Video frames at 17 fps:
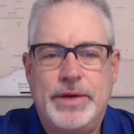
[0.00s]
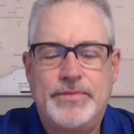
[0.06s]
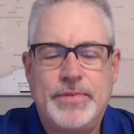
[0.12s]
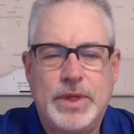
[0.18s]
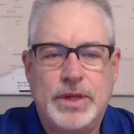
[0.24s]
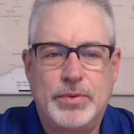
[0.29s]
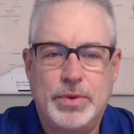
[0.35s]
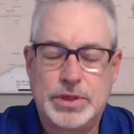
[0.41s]

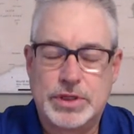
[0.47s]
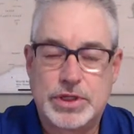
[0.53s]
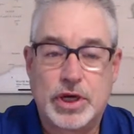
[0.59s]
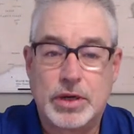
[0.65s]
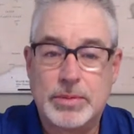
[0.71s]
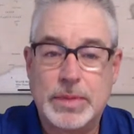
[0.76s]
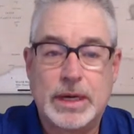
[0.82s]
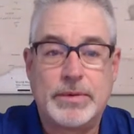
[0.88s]
and we was
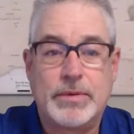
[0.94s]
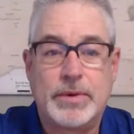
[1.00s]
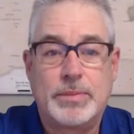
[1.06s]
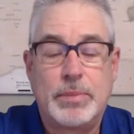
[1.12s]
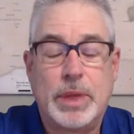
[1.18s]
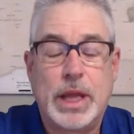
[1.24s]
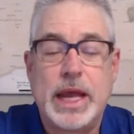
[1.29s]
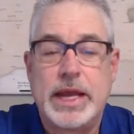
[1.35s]
talking about
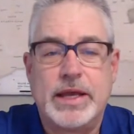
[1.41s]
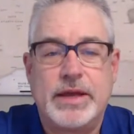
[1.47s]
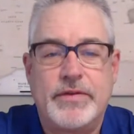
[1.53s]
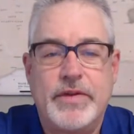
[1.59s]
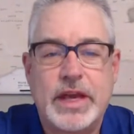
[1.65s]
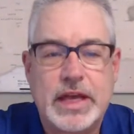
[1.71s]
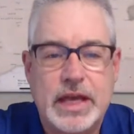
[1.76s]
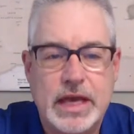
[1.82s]
planning a
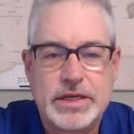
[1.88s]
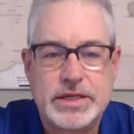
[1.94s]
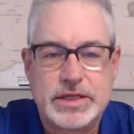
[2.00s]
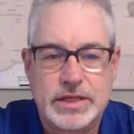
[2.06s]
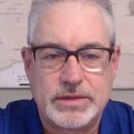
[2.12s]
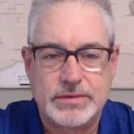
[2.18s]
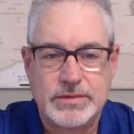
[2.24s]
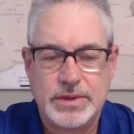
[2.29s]
vacation.
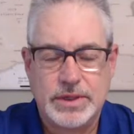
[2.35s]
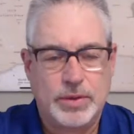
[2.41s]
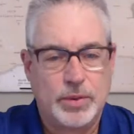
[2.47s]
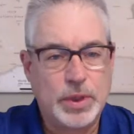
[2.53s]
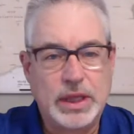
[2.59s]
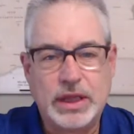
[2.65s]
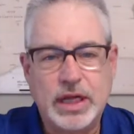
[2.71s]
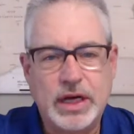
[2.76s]
We
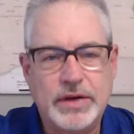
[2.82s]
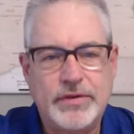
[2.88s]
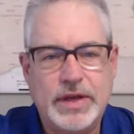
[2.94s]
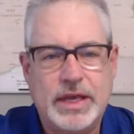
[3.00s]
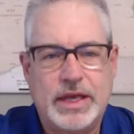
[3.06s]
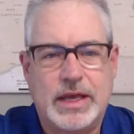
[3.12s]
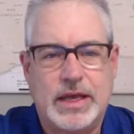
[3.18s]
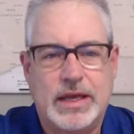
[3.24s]
love
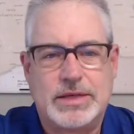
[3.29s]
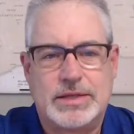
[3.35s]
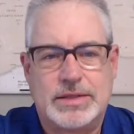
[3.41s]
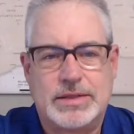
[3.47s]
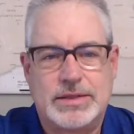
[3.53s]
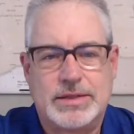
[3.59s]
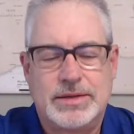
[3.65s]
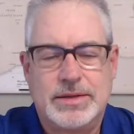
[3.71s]

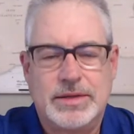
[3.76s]
vacations.